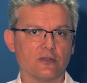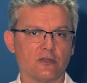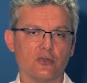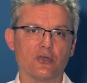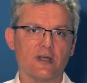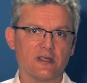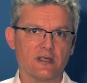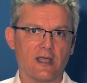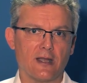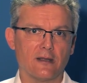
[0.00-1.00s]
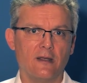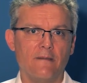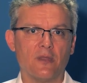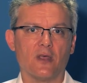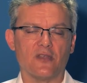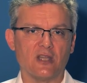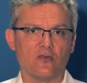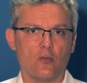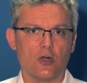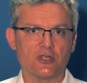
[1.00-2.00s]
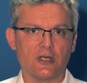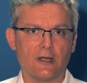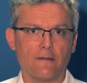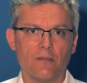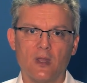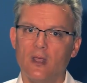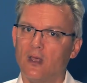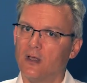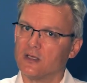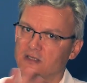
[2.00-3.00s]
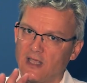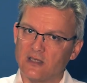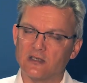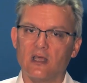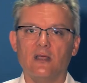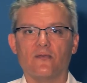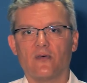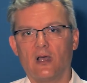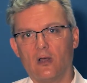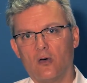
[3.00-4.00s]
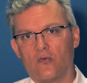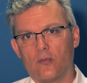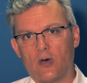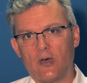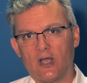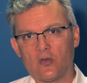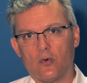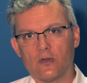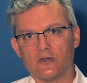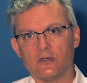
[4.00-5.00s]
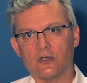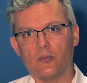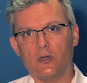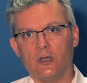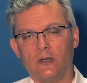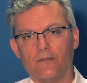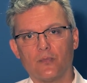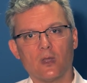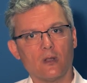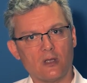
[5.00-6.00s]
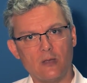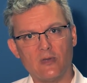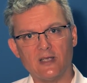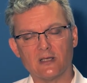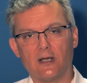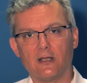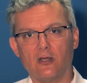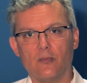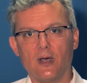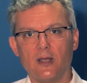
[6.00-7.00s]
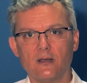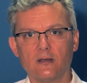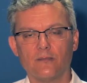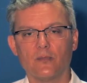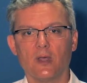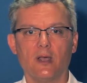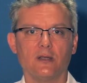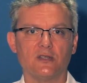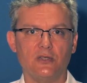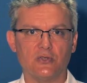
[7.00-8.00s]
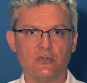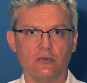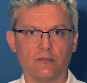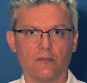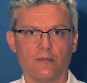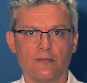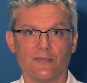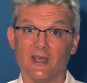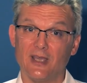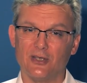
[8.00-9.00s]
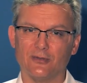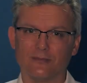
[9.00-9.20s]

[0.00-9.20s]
So join us again. Thanks for watching. Stay safe. Hello from our headquarters in Germany. Keep Laserline in your mind and see you soon. Thank you.